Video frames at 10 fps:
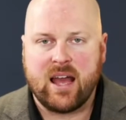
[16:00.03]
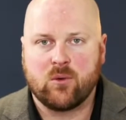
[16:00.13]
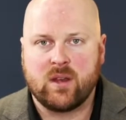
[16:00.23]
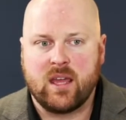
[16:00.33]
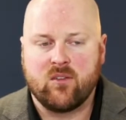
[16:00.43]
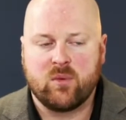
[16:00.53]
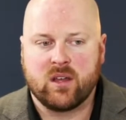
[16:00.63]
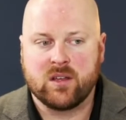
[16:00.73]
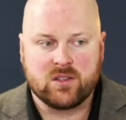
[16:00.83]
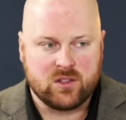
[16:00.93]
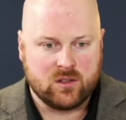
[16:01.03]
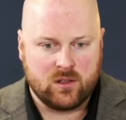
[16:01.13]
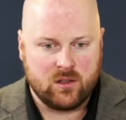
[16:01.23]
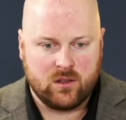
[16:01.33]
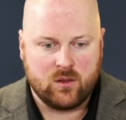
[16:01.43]
Dave, because
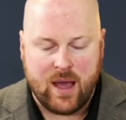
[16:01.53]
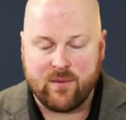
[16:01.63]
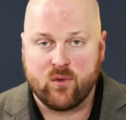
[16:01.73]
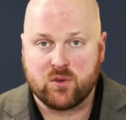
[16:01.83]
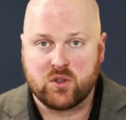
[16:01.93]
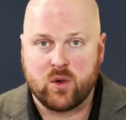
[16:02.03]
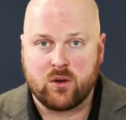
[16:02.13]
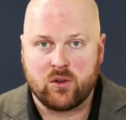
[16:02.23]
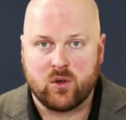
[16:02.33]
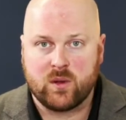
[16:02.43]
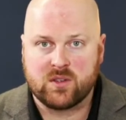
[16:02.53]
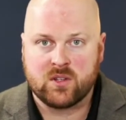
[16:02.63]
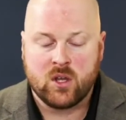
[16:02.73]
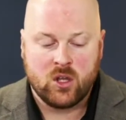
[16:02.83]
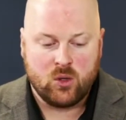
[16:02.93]
you have over 200 units,
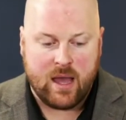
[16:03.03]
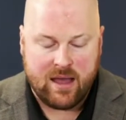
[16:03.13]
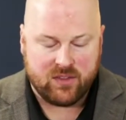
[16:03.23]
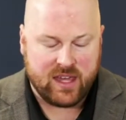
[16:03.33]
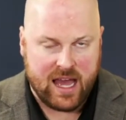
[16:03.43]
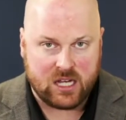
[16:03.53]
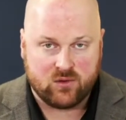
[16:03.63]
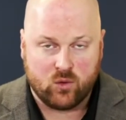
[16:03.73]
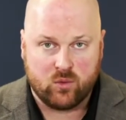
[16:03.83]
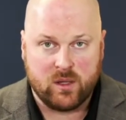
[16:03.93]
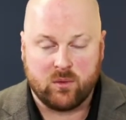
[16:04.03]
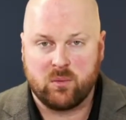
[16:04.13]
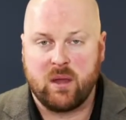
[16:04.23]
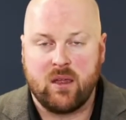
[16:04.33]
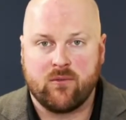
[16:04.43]
you have the cash flow to be able to
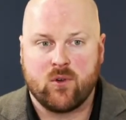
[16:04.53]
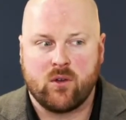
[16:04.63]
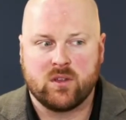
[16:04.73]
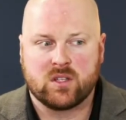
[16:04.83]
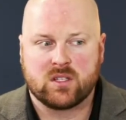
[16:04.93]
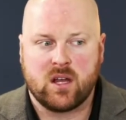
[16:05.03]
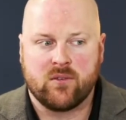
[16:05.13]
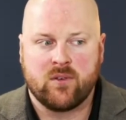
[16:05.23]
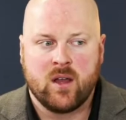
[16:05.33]
pay for all this stuff,